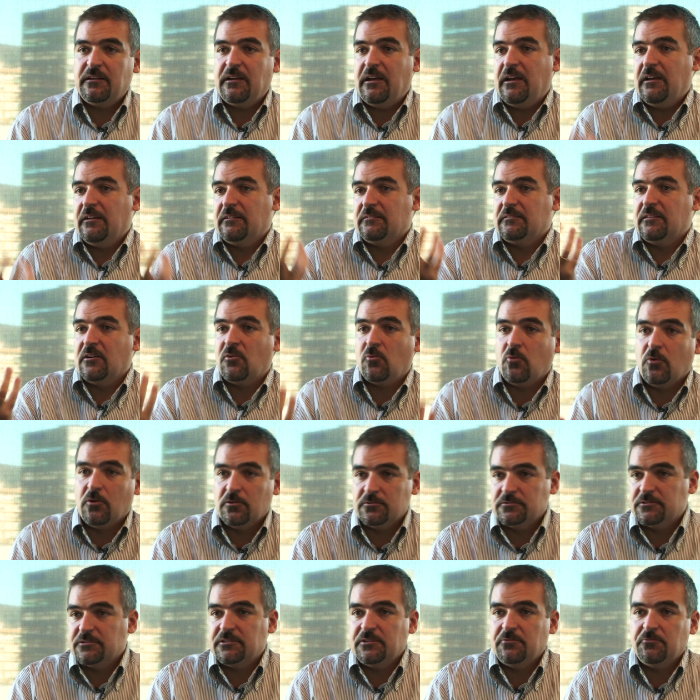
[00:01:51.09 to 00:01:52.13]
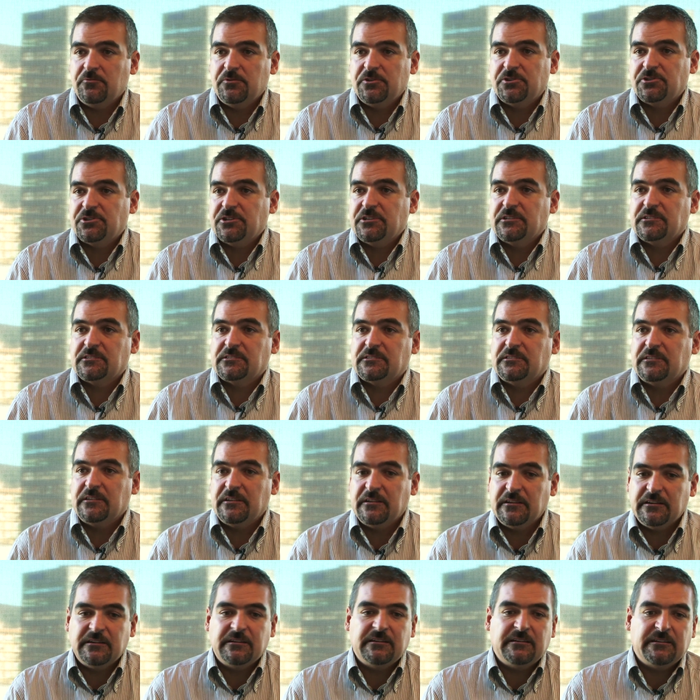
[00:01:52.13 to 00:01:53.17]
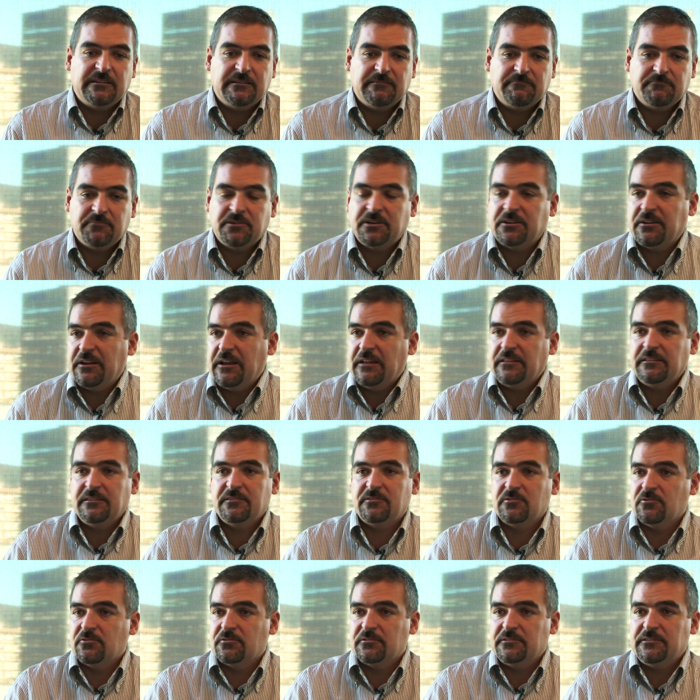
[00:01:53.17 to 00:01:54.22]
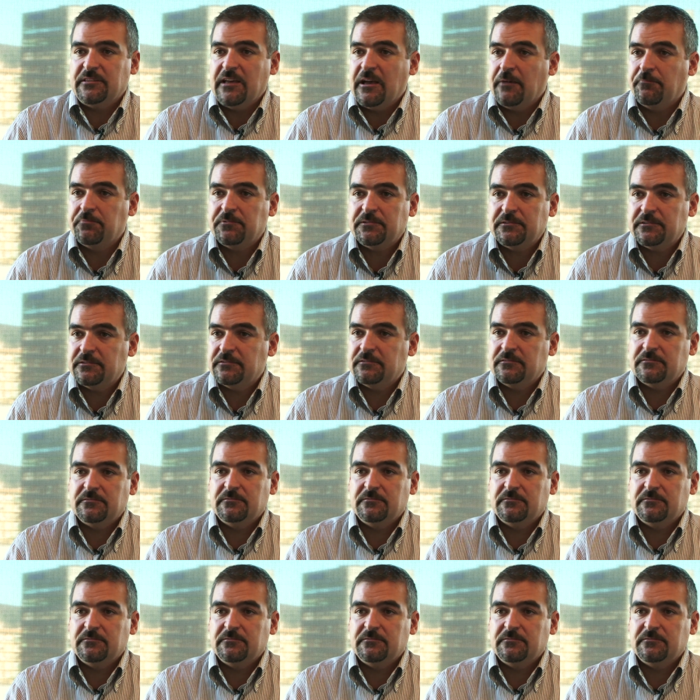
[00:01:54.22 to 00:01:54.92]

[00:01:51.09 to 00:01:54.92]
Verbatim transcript: and the quantity, which is the credit or debt